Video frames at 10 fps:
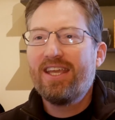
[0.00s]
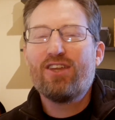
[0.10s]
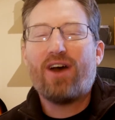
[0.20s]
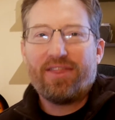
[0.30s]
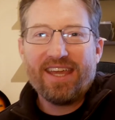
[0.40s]
you
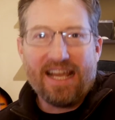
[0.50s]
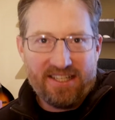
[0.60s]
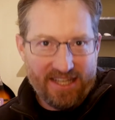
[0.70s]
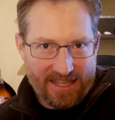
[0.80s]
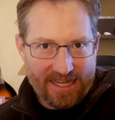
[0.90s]
know, I think I
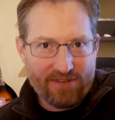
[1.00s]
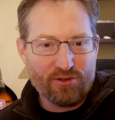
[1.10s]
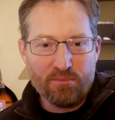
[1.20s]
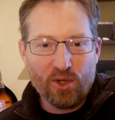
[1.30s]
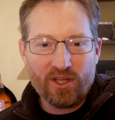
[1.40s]
say that
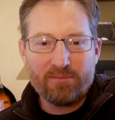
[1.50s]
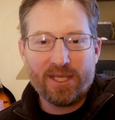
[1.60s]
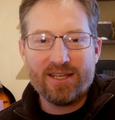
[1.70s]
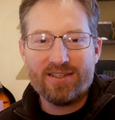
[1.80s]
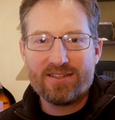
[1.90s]
every morning
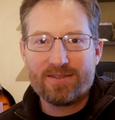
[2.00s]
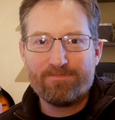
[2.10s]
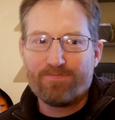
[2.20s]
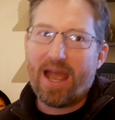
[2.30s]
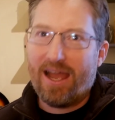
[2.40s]
because
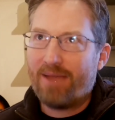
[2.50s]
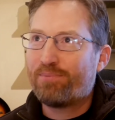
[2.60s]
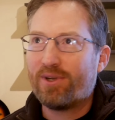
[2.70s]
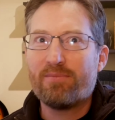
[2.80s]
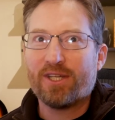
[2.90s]
I
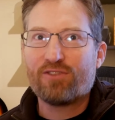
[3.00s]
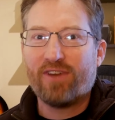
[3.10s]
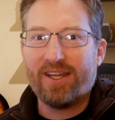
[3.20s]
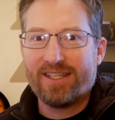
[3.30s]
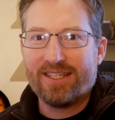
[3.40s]
pretty much
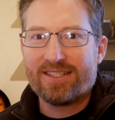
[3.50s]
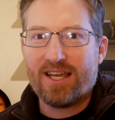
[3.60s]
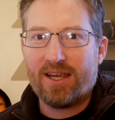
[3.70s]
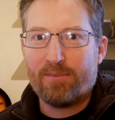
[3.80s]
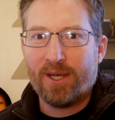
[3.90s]
find the
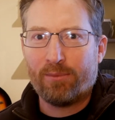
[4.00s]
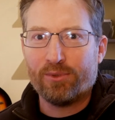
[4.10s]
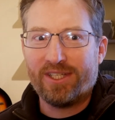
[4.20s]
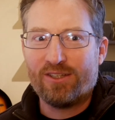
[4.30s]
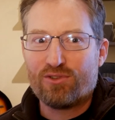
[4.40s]
entire Bible
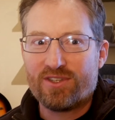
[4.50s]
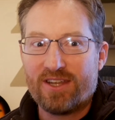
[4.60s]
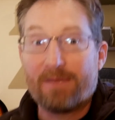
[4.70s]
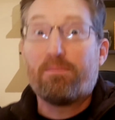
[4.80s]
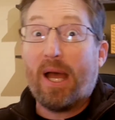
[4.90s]

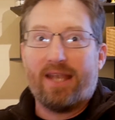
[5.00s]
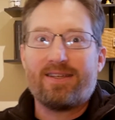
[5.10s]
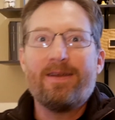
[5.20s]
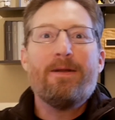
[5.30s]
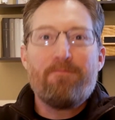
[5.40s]
interesting, but
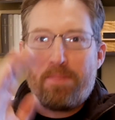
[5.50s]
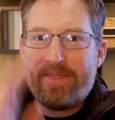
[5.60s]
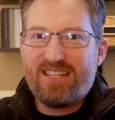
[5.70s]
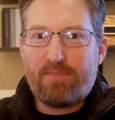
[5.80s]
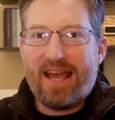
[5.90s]

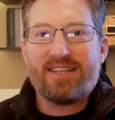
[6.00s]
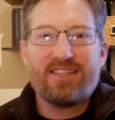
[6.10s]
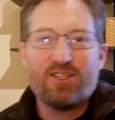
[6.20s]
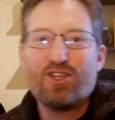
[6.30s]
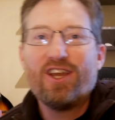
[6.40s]
this
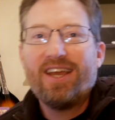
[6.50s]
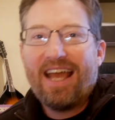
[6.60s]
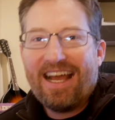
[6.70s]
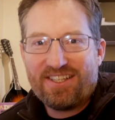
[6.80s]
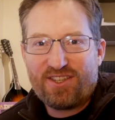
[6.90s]
passage
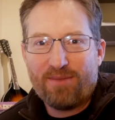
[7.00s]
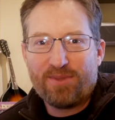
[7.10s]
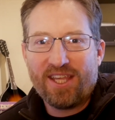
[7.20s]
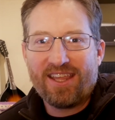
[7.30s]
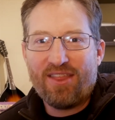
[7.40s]
has
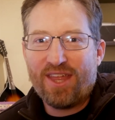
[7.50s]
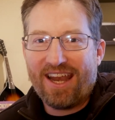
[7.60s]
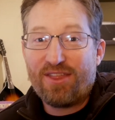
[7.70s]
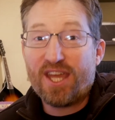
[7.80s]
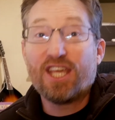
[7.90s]
something that I
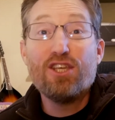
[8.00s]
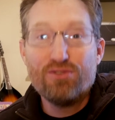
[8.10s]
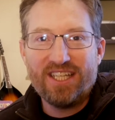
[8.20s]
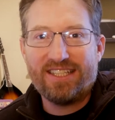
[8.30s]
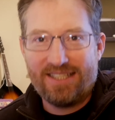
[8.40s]
think you
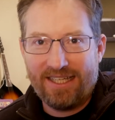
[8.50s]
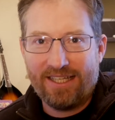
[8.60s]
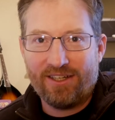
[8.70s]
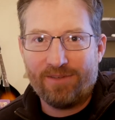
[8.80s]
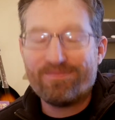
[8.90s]
need to
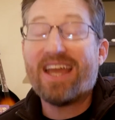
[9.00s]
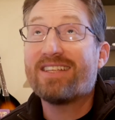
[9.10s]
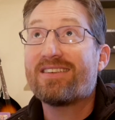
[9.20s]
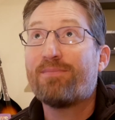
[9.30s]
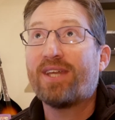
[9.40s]
hear and
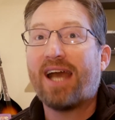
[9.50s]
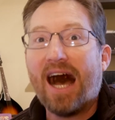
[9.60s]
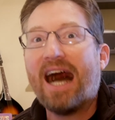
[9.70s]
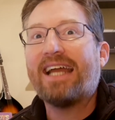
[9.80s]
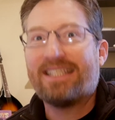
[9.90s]
something
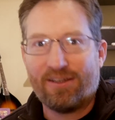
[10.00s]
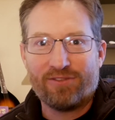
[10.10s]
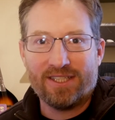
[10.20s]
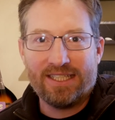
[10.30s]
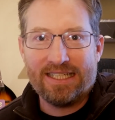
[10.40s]
I
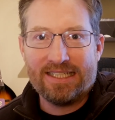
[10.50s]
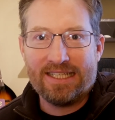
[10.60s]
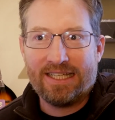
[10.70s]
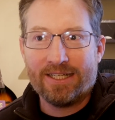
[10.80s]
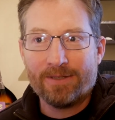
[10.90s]
definitely need to
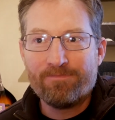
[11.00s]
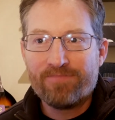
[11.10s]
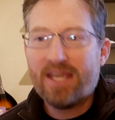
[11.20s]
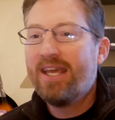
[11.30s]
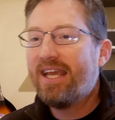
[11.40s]
hear.
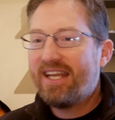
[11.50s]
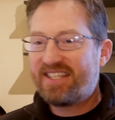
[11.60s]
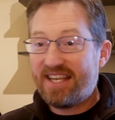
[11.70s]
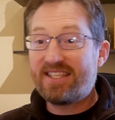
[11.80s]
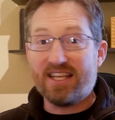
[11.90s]
It
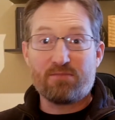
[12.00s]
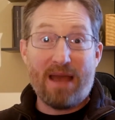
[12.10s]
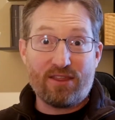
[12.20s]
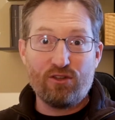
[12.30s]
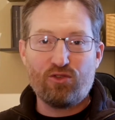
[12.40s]
says this
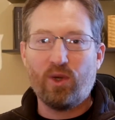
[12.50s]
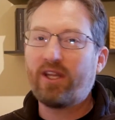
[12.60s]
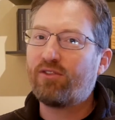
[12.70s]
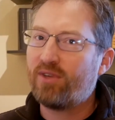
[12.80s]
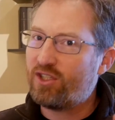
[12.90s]
Matthew
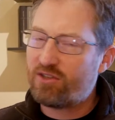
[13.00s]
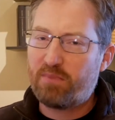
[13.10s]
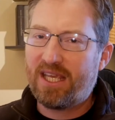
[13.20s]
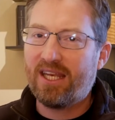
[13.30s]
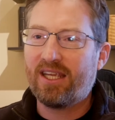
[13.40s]
23, just
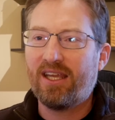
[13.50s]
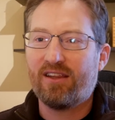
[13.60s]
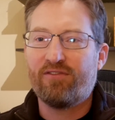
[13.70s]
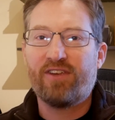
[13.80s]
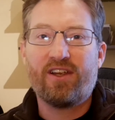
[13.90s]
beginning at
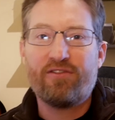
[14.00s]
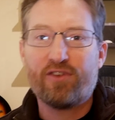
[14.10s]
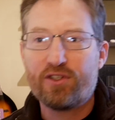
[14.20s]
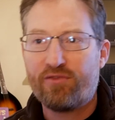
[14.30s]
the very first